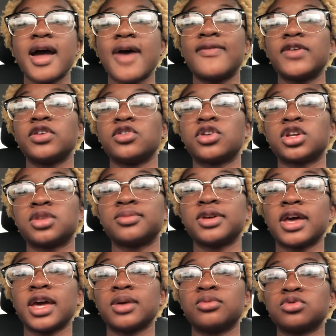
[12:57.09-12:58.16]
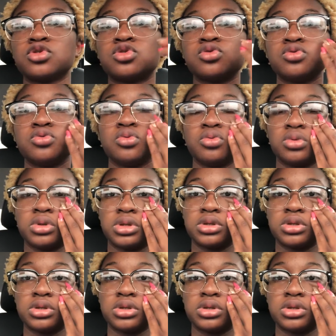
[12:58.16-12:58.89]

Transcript: and then you're going to be able to